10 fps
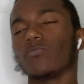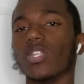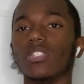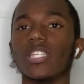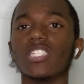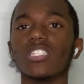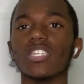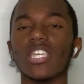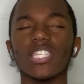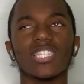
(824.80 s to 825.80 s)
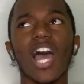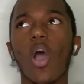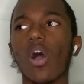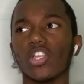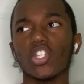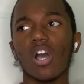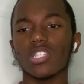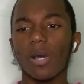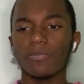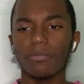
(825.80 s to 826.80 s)
this shit is not all it's chalked
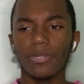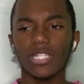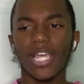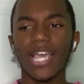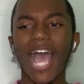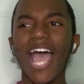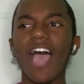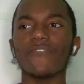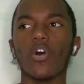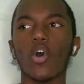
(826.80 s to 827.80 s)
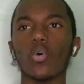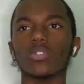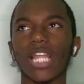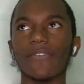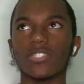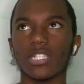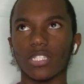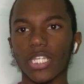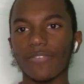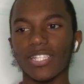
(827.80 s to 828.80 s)
up to be. Like, I have a whole life to
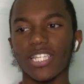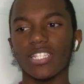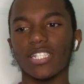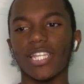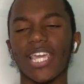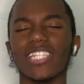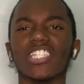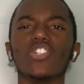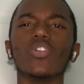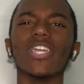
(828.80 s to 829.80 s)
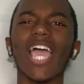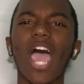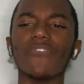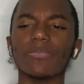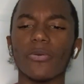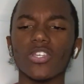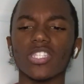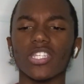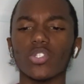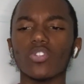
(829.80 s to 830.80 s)
live at the end of the day. And then, you know, your average
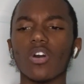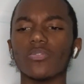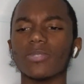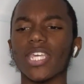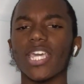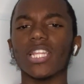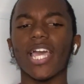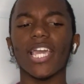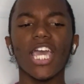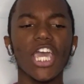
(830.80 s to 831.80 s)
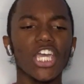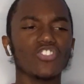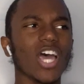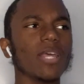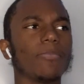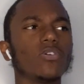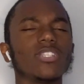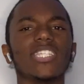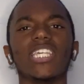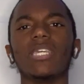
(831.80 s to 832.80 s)
person, you know what I'm saying, like, trying to build a
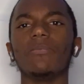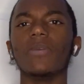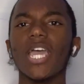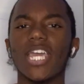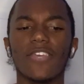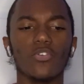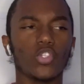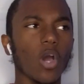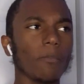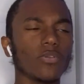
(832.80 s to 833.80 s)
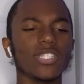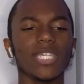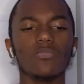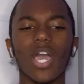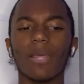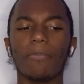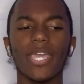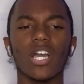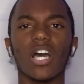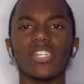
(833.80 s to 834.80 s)
team, and if you don't build a team, you gotta pay
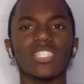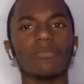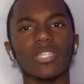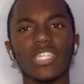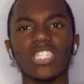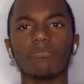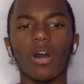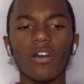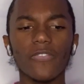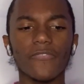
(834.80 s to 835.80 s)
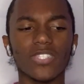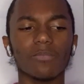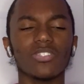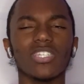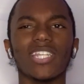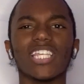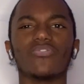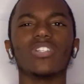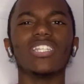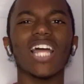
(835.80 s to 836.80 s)
$100 something each month for some shit that's
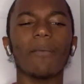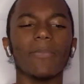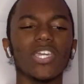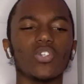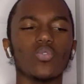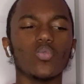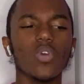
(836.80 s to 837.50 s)
really not making you